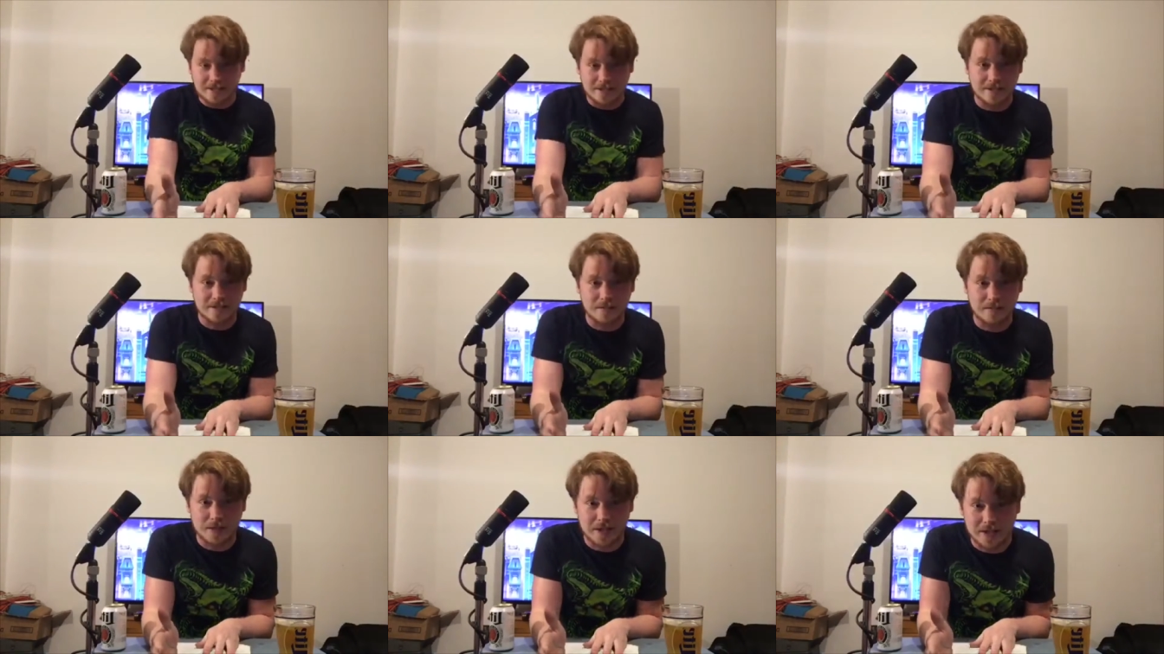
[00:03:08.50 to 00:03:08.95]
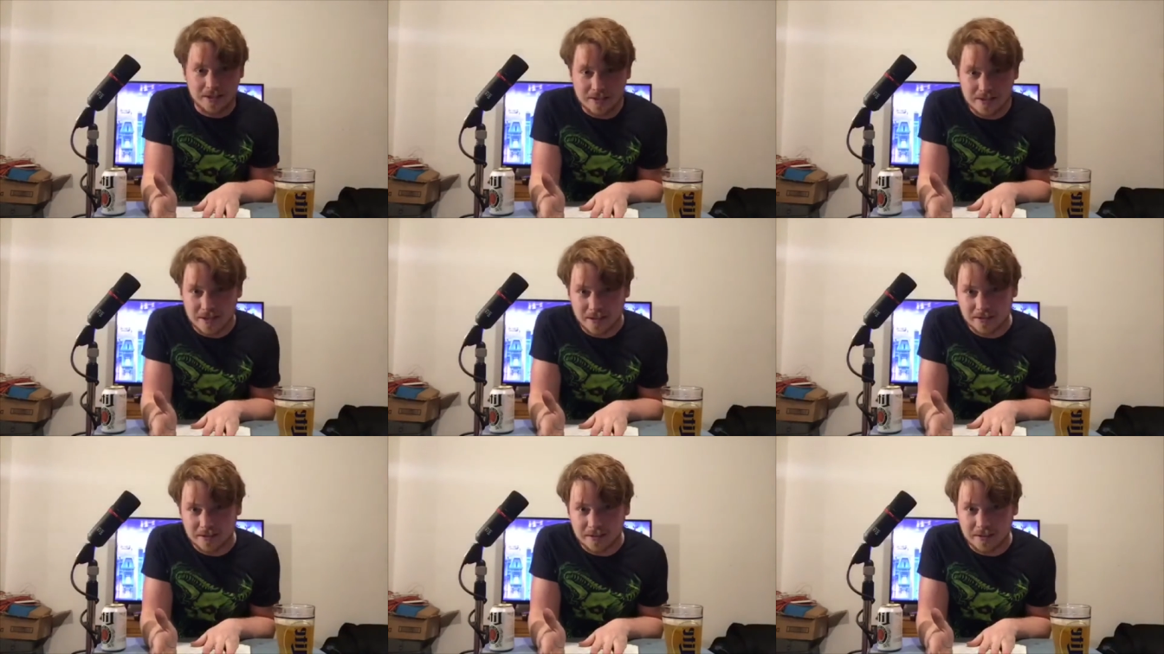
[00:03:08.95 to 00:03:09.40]
is being
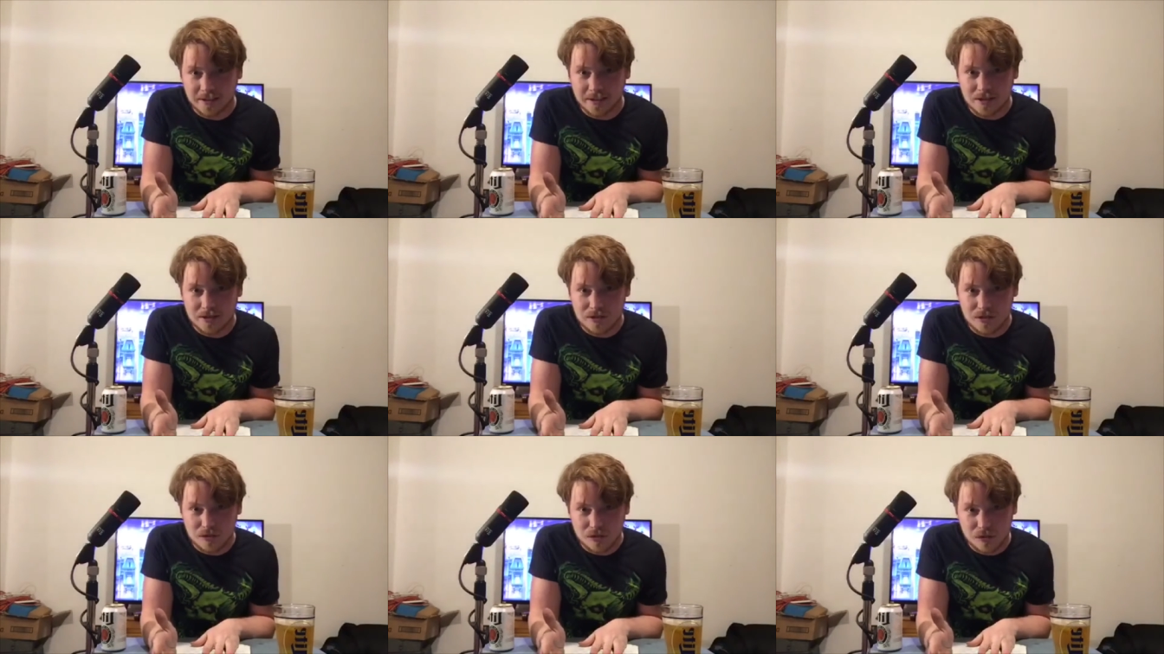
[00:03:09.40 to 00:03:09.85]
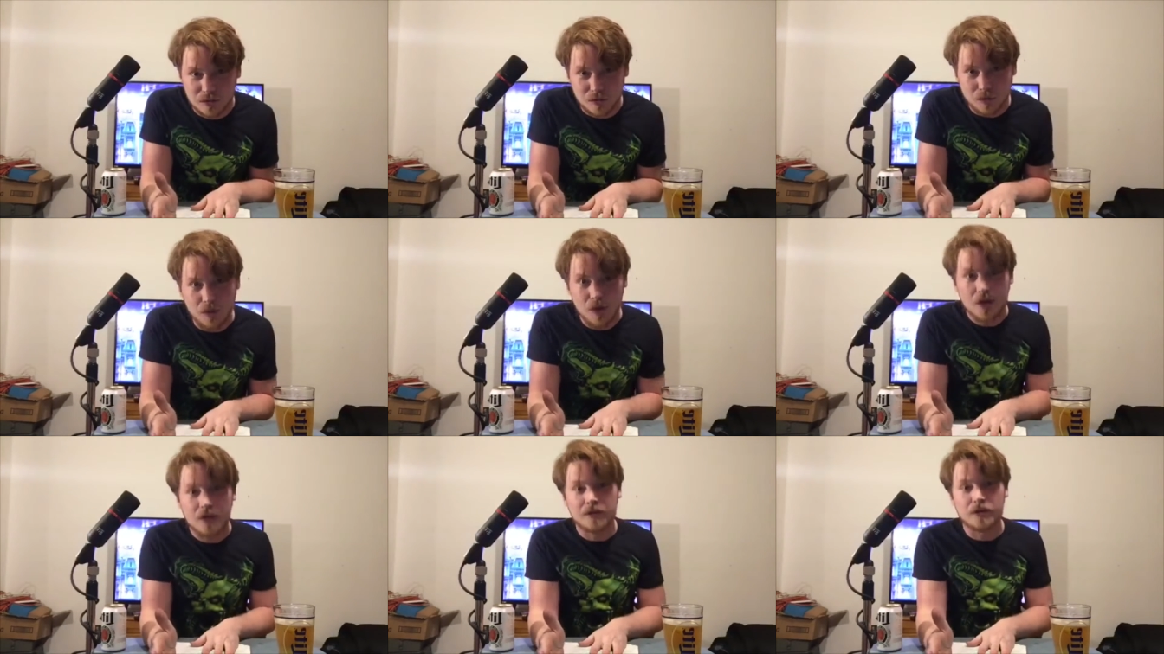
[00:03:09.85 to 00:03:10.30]
inducted into
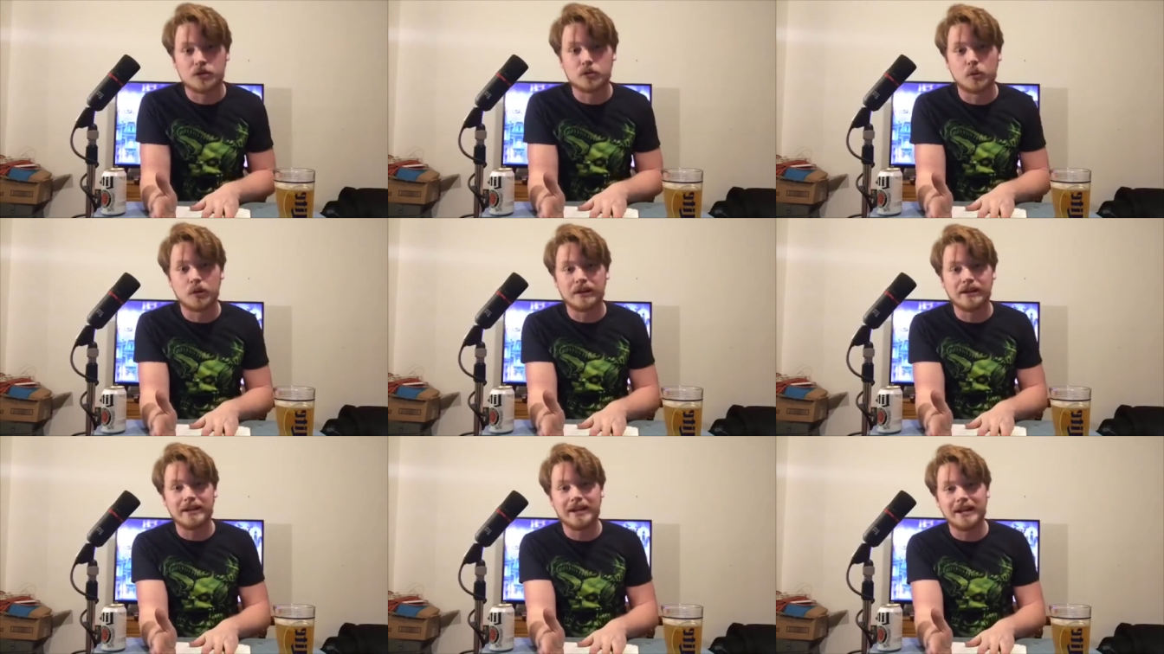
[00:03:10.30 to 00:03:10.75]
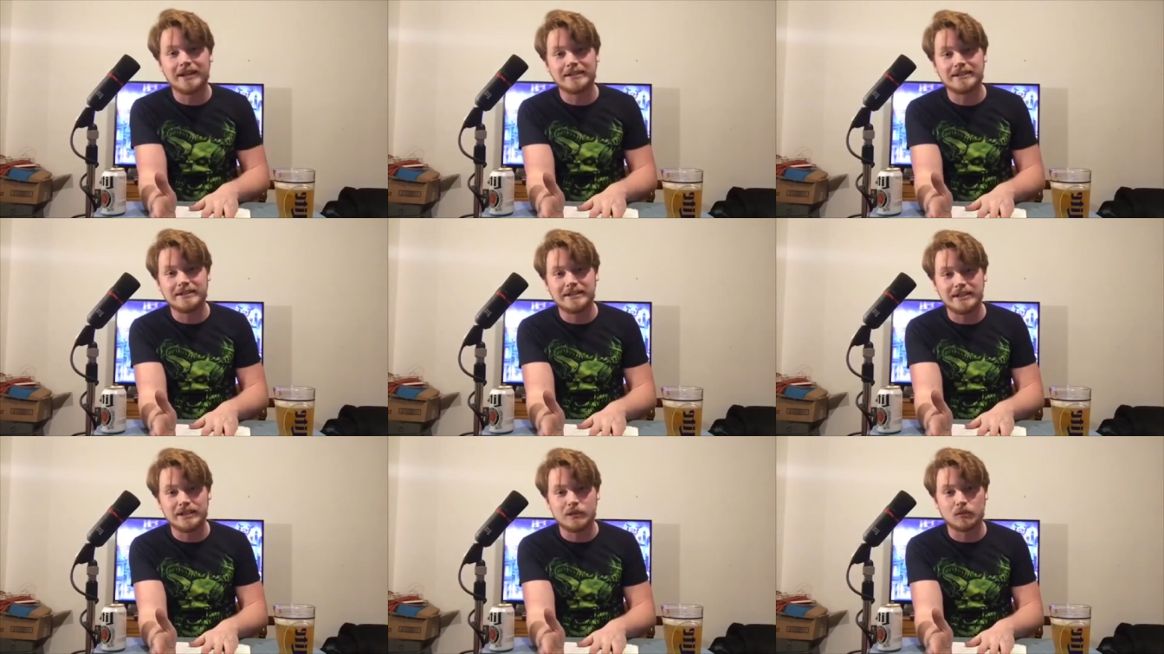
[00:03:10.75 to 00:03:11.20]
the
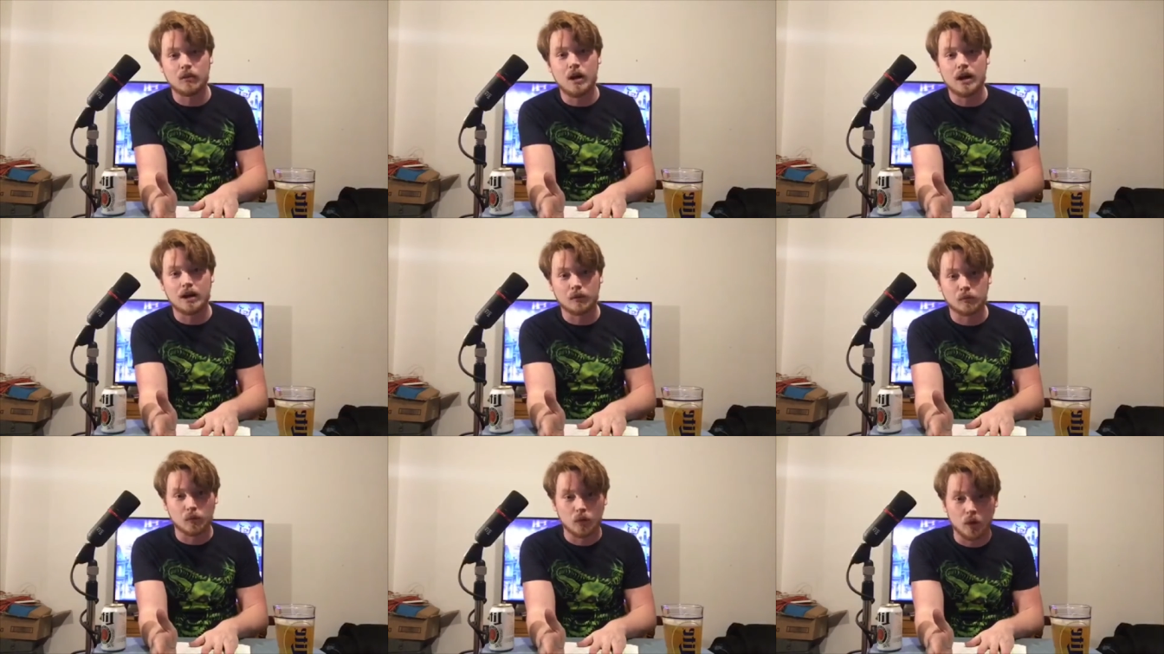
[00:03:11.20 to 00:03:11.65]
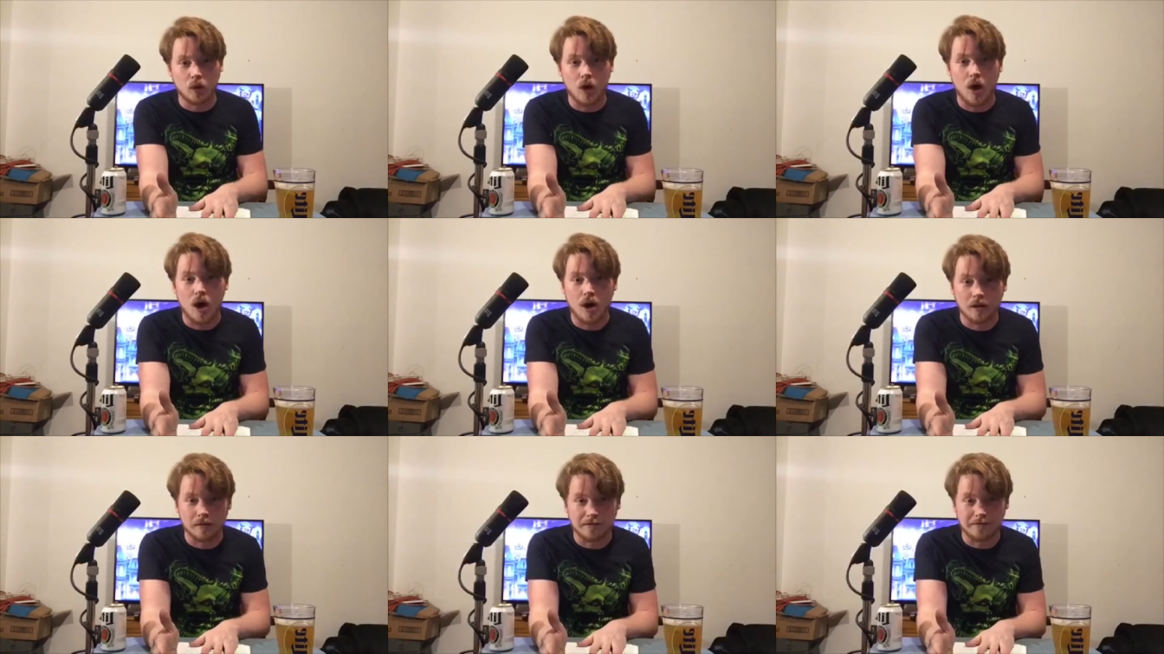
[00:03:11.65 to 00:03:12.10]
2019 Rock and Roll
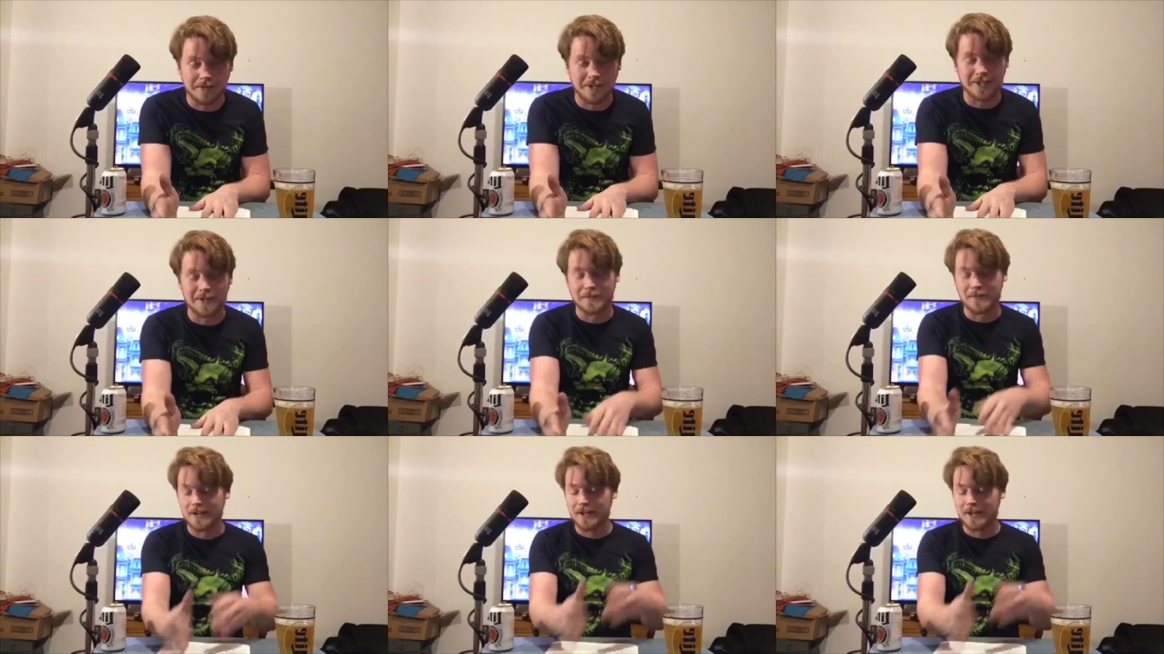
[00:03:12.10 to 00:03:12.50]
Hall of Fame.